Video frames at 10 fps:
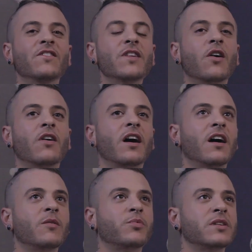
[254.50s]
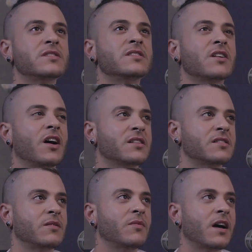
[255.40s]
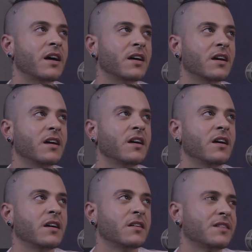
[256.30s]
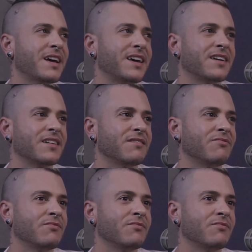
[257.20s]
No, Prince is awesome. I like